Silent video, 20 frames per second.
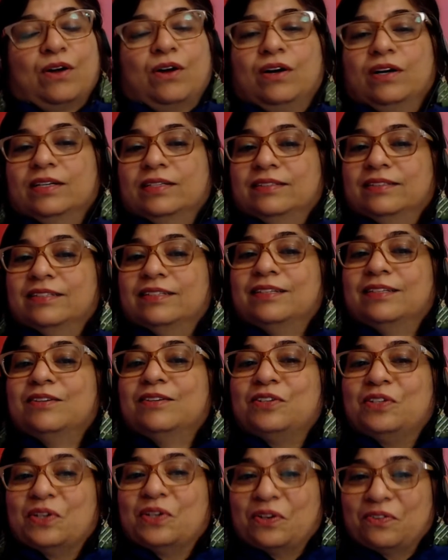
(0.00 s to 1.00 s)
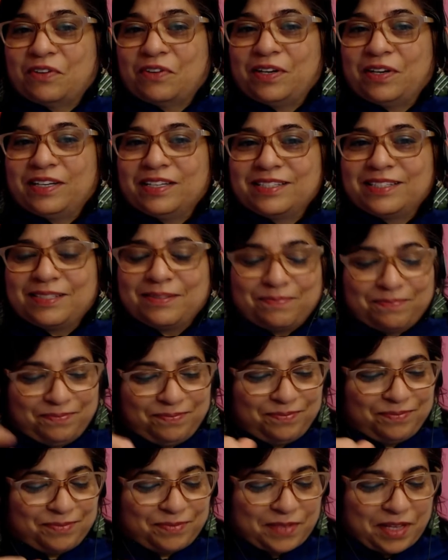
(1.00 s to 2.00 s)
on nonviolence
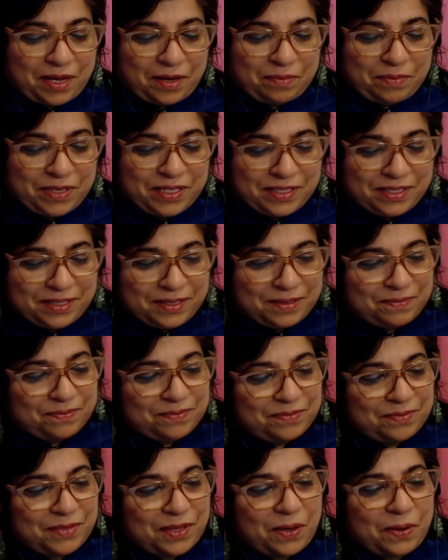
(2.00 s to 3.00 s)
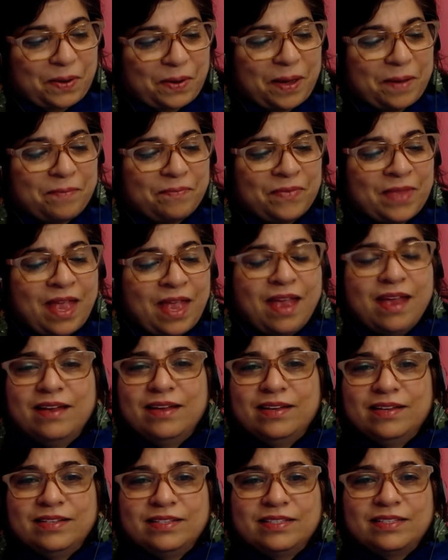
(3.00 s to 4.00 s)
and peace. Okay,
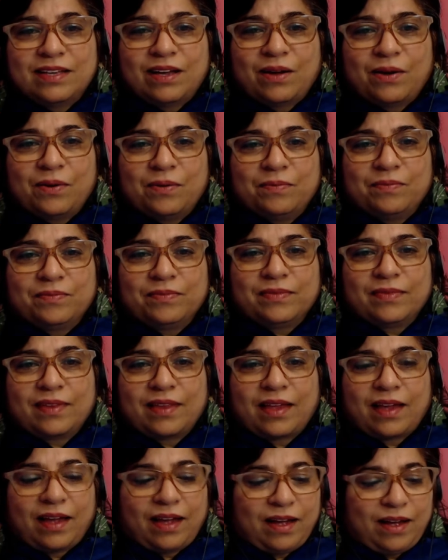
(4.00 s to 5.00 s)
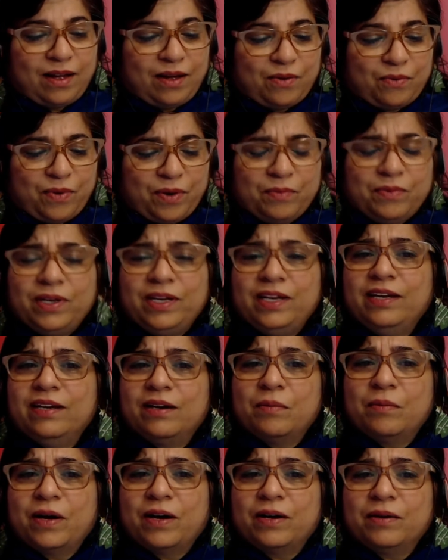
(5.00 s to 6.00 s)
so when we
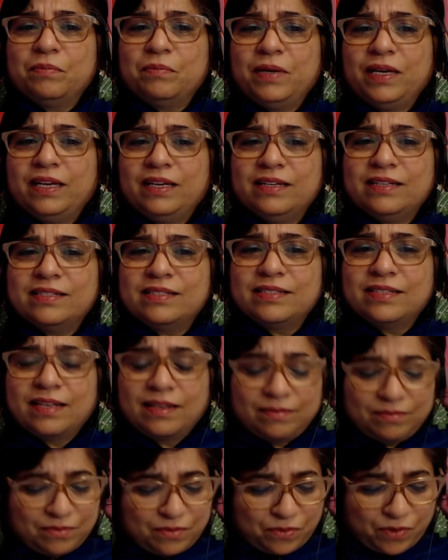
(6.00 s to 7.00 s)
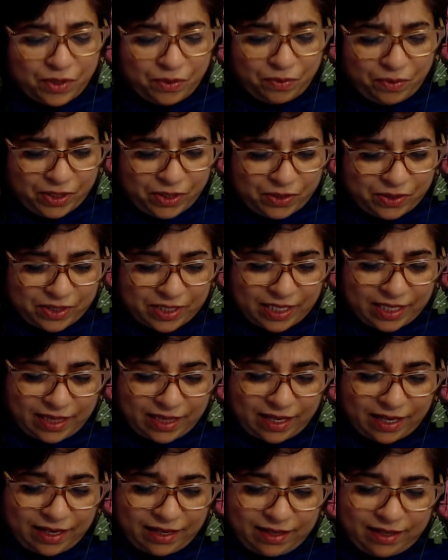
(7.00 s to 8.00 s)
hear about peace, what do we usually
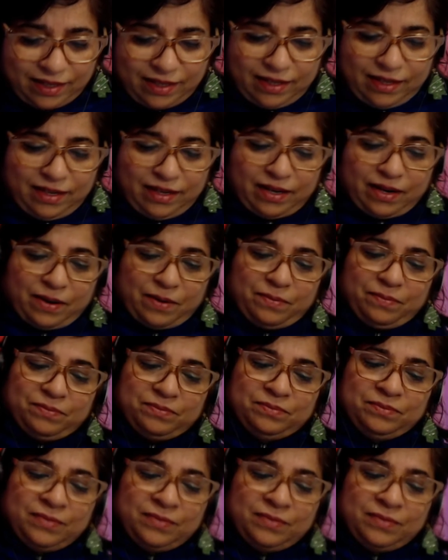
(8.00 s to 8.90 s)
think? You know,